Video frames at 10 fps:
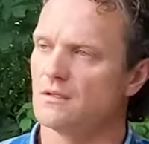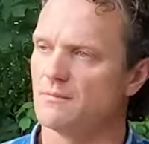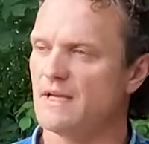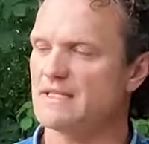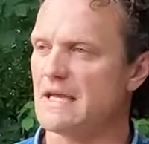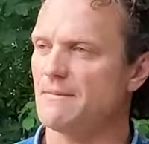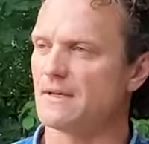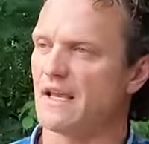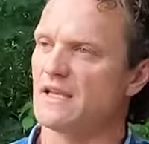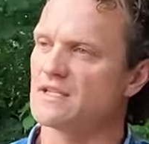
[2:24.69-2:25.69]
The best
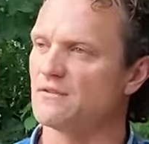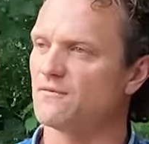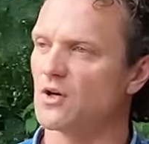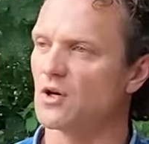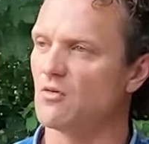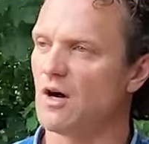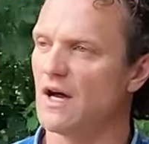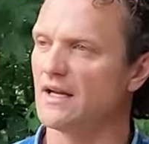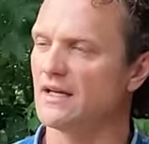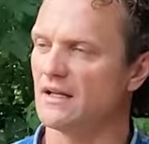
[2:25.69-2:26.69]
application for a
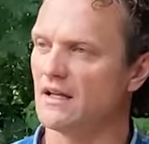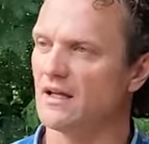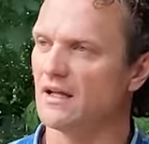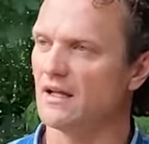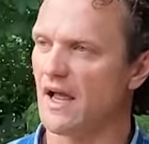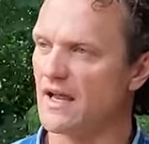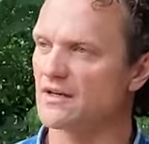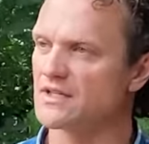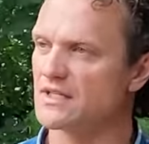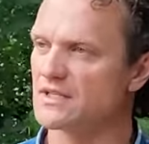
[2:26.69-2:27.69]
quad
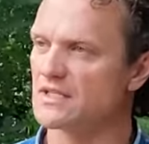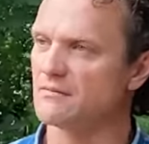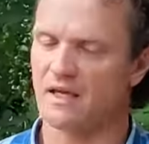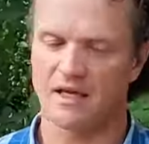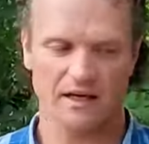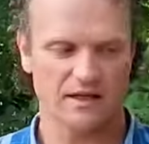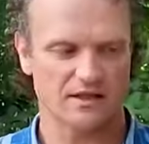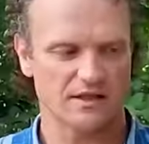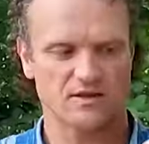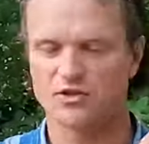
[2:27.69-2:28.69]
anchor system
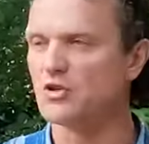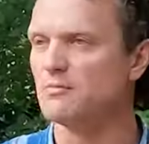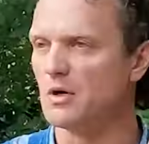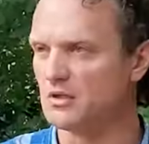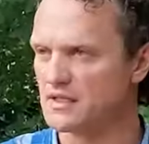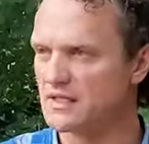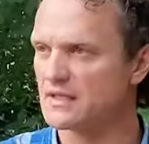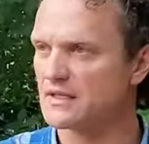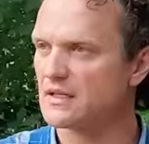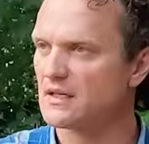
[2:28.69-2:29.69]
is 2 bolts.